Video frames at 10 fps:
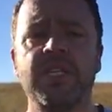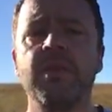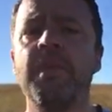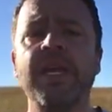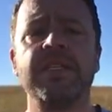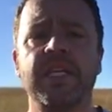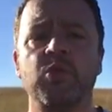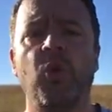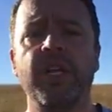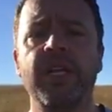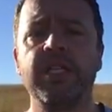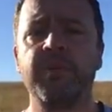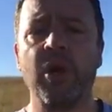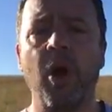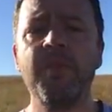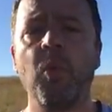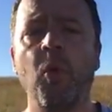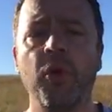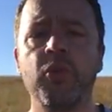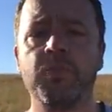It's semantics what it is. But I'm the
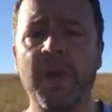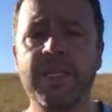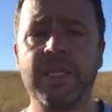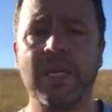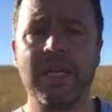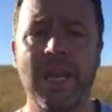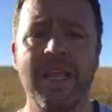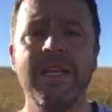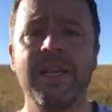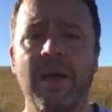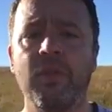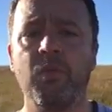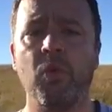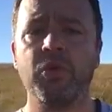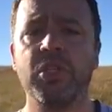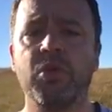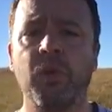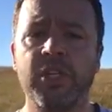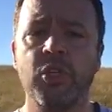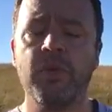one who's basically laying down the rules as to
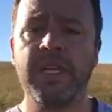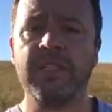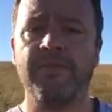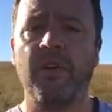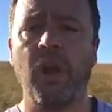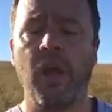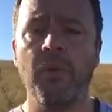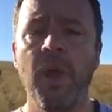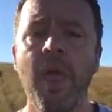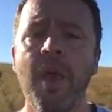which you need to follow.